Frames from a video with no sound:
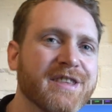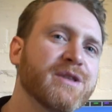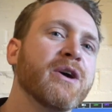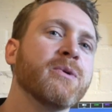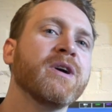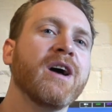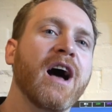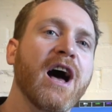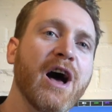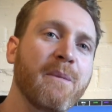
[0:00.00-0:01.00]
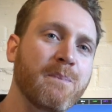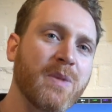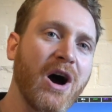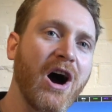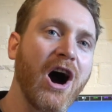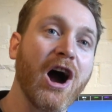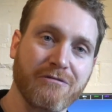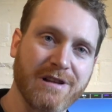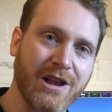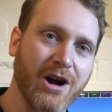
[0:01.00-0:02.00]
so I
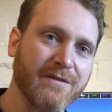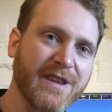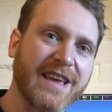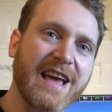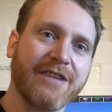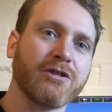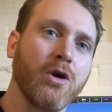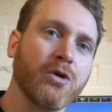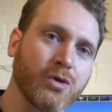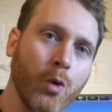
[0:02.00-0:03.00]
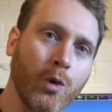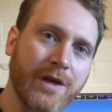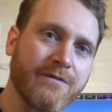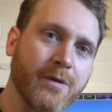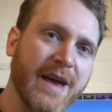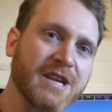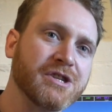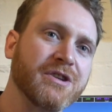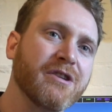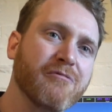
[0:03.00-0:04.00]
really like that it catalogues all the
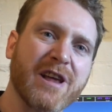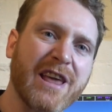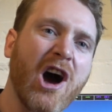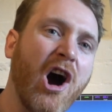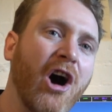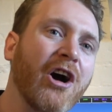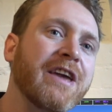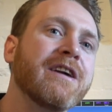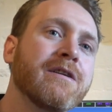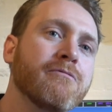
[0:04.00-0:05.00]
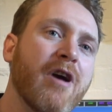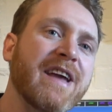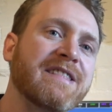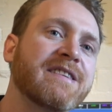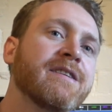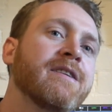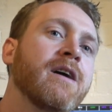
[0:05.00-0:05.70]
information at a really high rate.